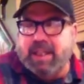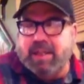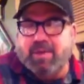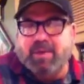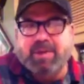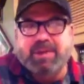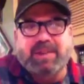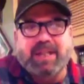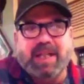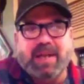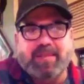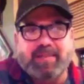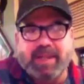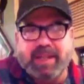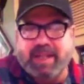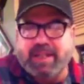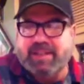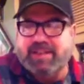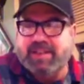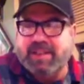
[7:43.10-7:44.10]
What that
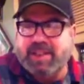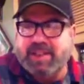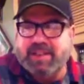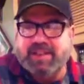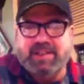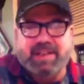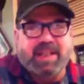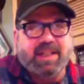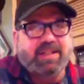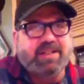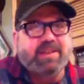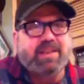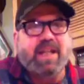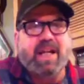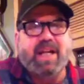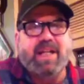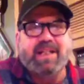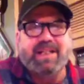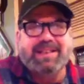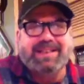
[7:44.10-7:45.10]
means is it's
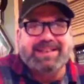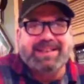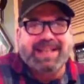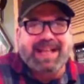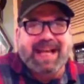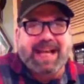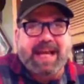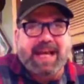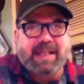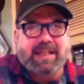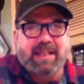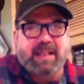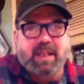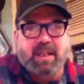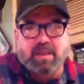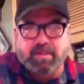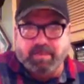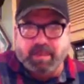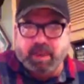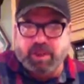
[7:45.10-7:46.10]
not exact,
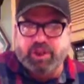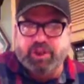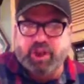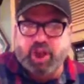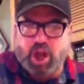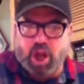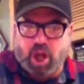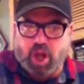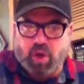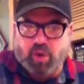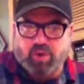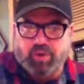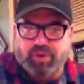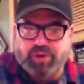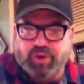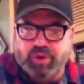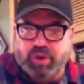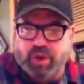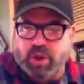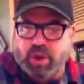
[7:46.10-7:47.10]
but it's
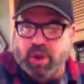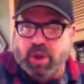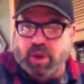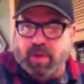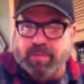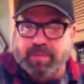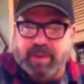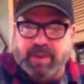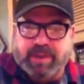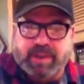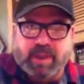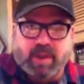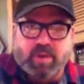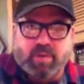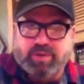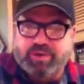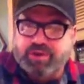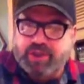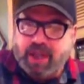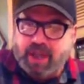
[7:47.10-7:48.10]
close. But the
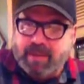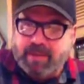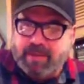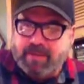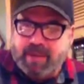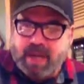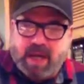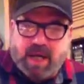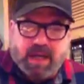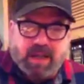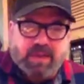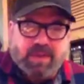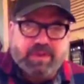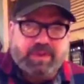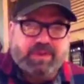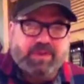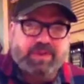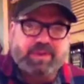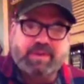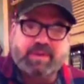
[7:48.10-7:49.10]
old stubby
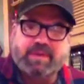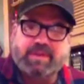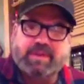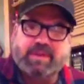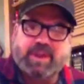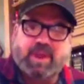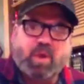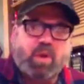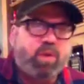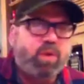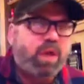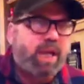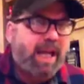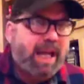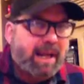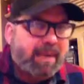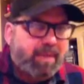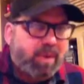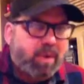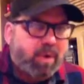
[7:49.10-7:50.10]
bottles, the old
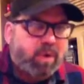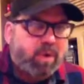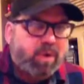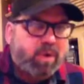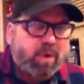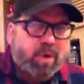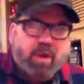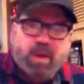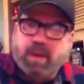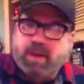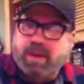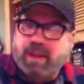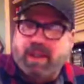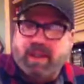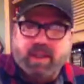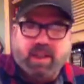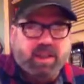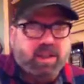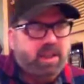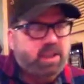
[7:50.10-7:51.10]
label,
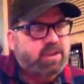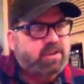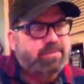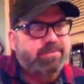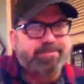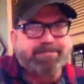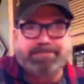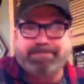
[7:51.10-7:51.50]
it looks